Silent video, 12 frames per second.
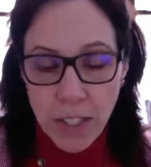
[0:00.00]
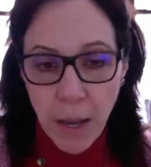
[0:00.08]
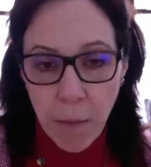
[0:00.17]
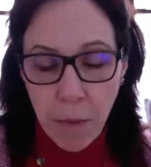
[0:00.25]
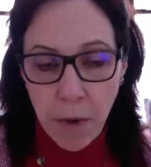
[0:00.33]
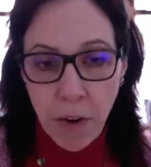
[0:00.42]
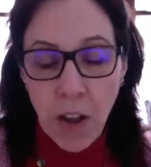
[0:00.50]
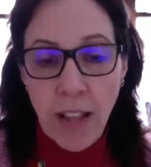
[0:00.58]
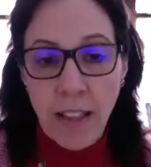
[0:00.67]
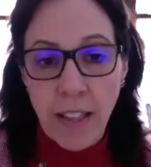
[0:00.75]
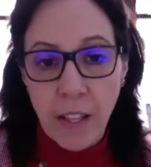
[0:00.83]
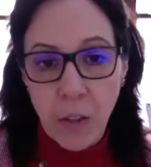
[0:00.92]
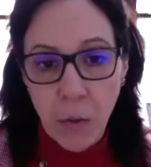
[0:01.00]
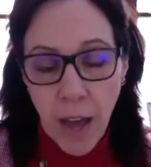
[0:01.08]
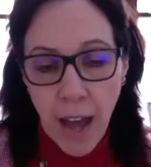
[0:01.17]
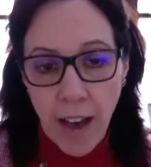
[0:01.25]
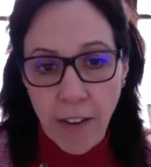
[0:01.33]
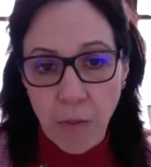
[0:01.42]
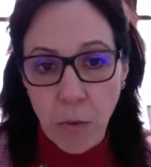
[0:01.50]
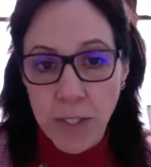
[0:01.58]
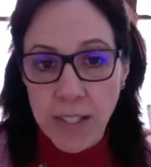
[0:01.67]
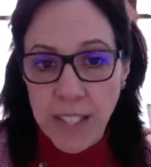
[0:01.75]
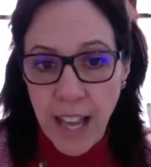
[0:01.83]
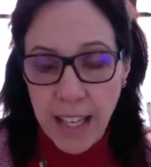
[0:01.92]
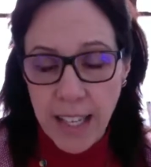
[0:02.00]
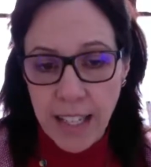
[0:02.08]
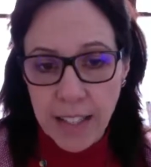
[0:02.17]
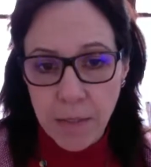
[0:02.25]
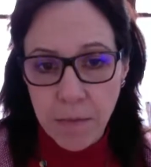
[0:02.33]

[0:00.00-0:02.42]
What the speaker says: number that you have with Skynet.